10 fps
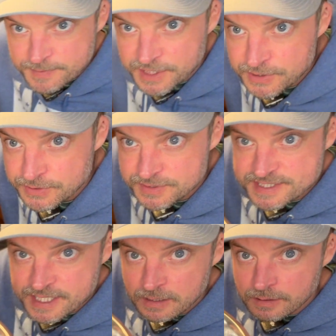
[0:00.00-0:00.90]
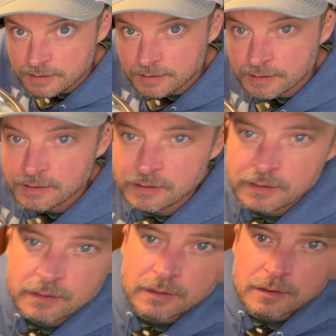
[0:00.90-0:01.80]
my nudes.
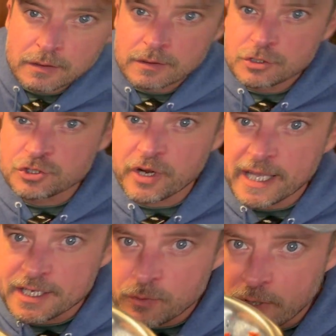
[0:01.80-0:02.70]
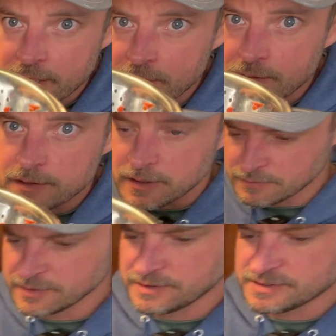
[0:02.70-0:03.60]
Drained well. Not really,